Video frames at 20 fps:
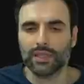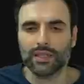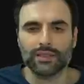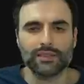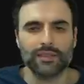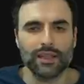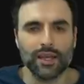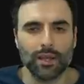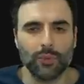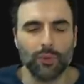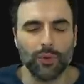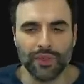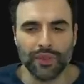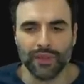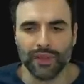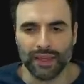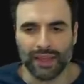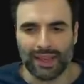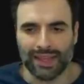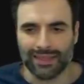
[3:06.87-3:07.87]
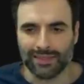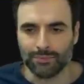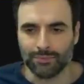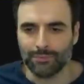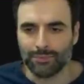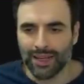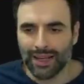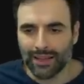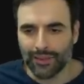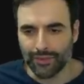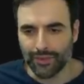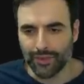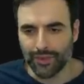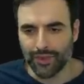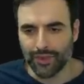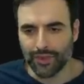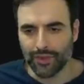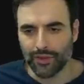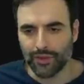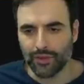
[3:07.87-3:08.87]
let's say within the last
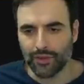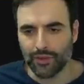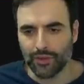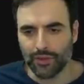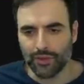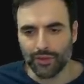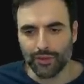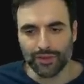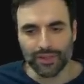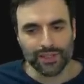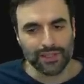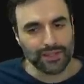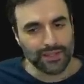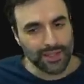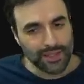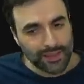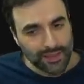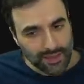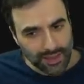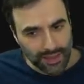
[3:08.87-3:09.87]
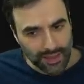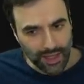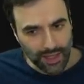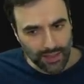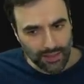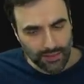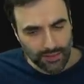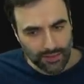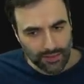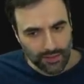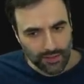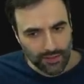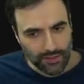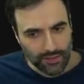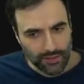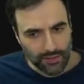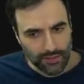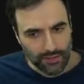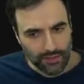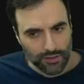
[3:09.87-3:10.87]
month, there's a disconnect
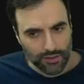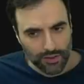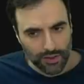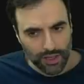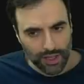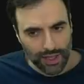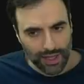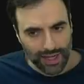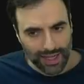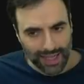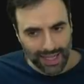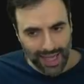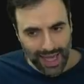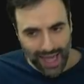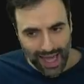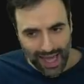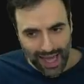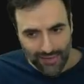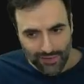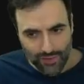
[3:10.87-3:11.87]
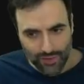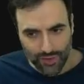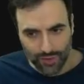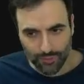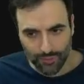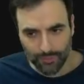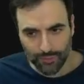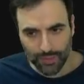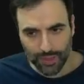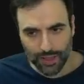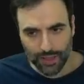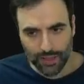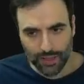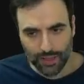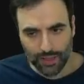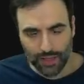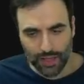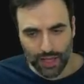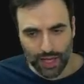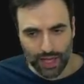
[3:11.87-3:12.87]
and a chasm
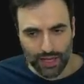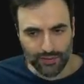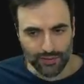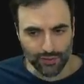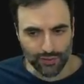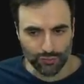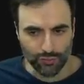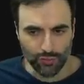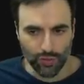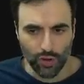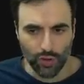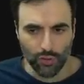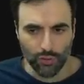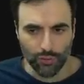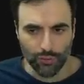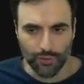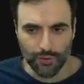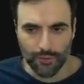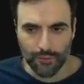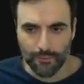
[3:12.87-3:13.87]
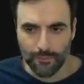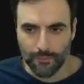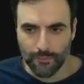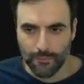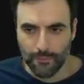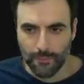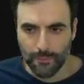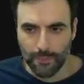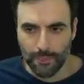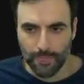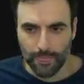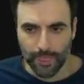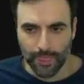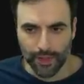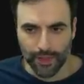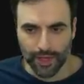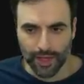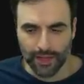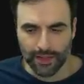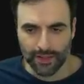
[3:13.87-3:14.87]
has grown.
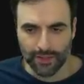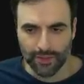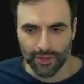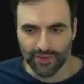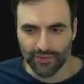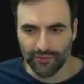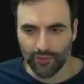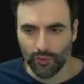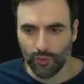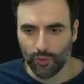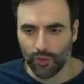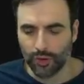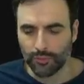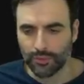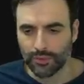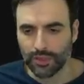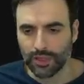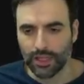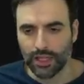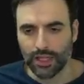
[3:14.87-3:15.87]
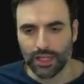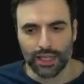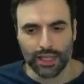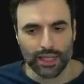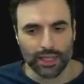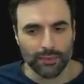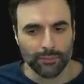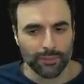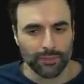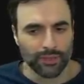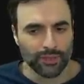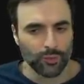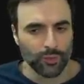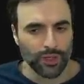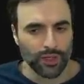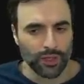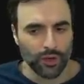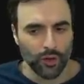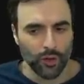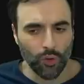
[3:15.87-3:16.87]
Chasm has formed in
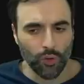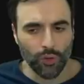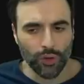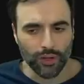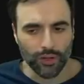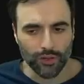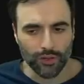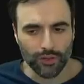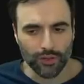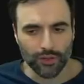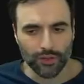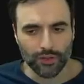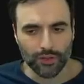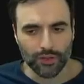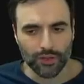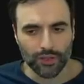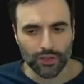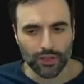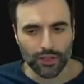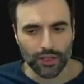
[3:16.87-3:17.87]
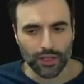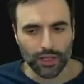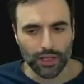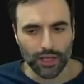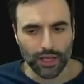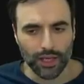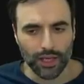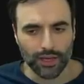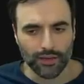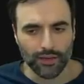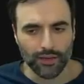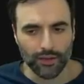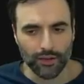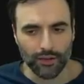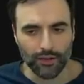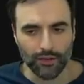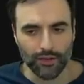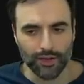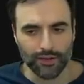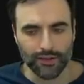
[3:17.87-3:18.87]
between oil and the
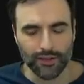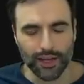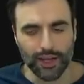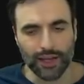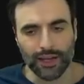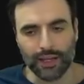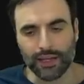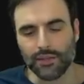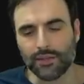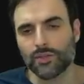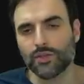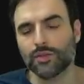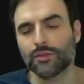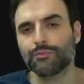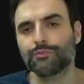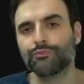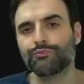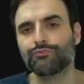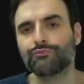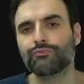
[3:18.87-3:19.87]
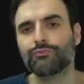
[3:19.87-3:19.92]
RSX.